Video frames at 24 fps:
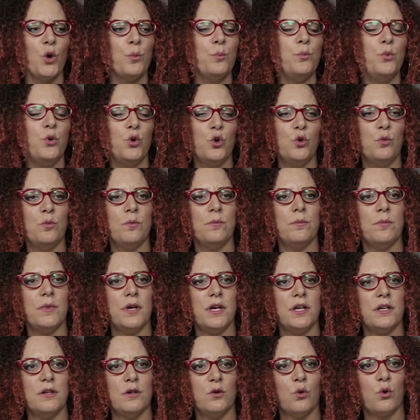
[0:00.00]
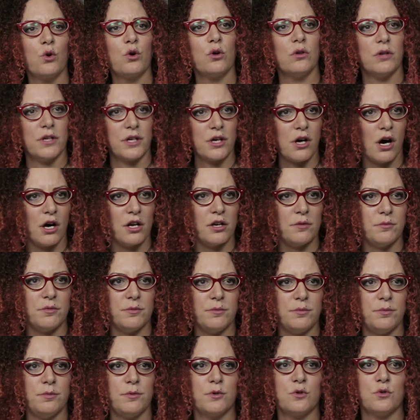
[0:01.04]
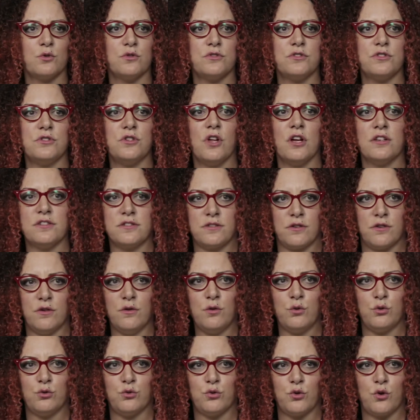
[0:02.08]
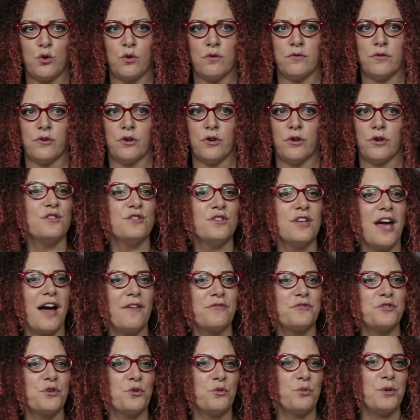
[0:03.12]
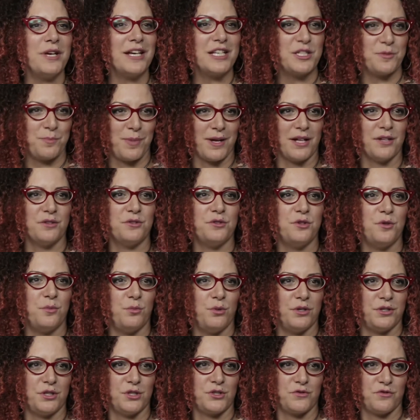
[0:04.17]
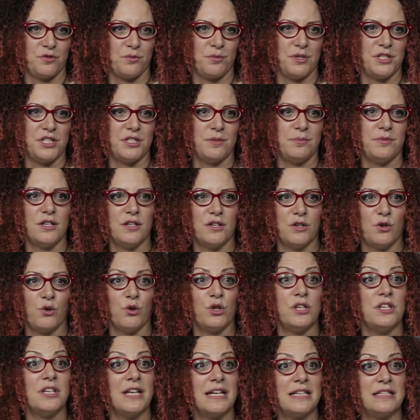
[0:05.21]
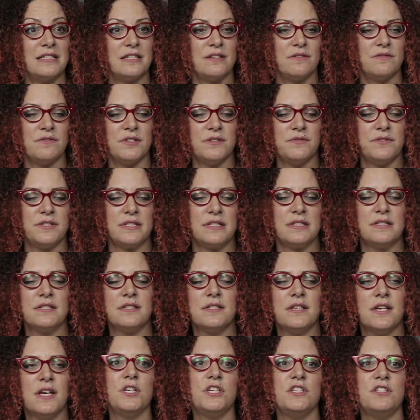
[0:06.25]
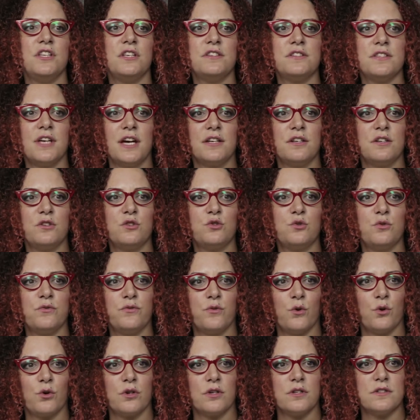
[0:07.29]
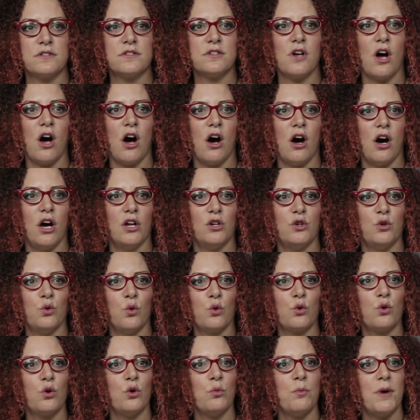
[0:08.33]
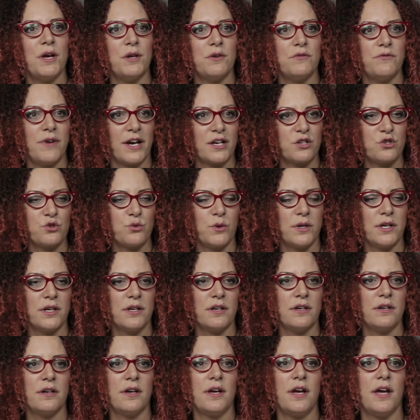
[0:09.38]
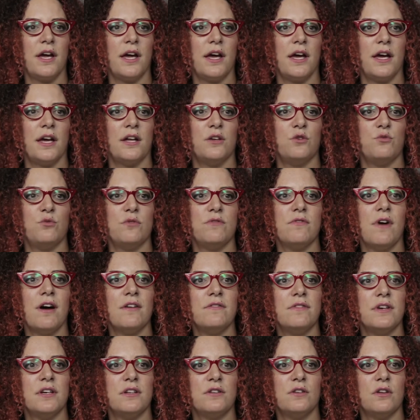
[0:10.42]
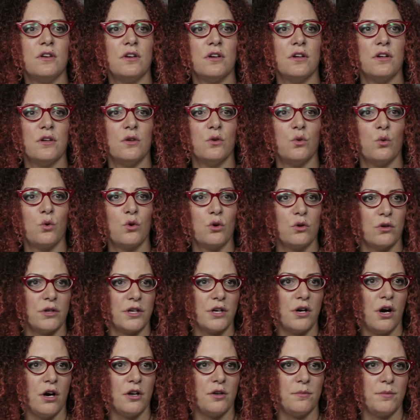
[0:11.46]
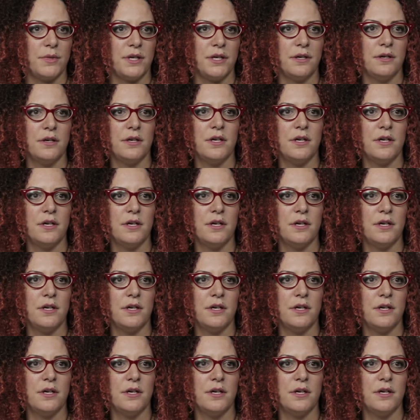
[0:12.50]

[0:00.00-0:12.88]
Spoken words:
boom in local economy because Nasser, who took over after we expelled the British from Egypt in the early 1950s, he decided to focus on local manufacturing and reviving the local economy.